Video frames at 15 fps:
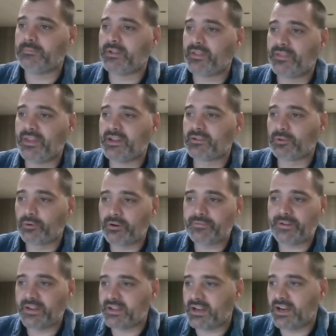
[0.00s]
They
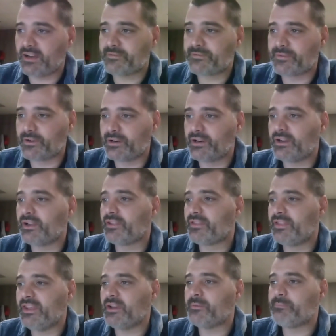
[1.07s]
glorify God for
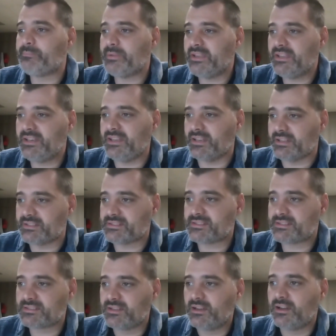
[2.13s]
the
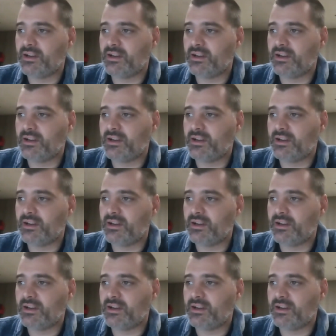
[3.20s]
obedience